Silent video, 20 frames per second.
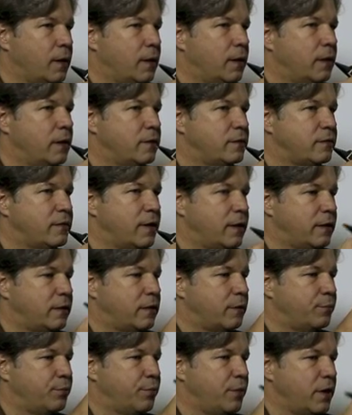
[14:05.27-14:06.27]
is that
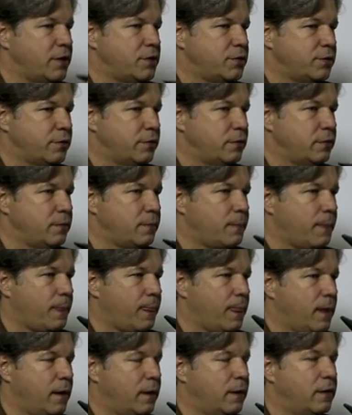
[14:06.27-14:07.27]
the pressure
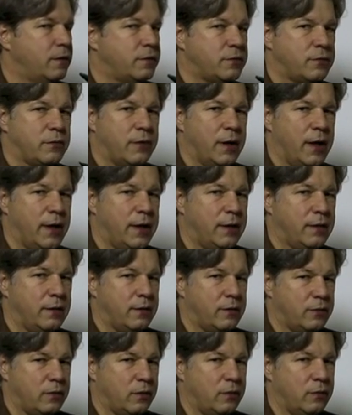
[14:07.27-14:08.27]
is creating
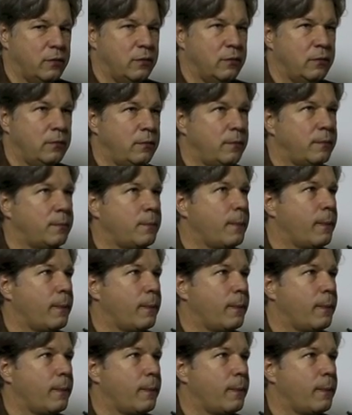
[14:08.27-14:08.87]
the tone.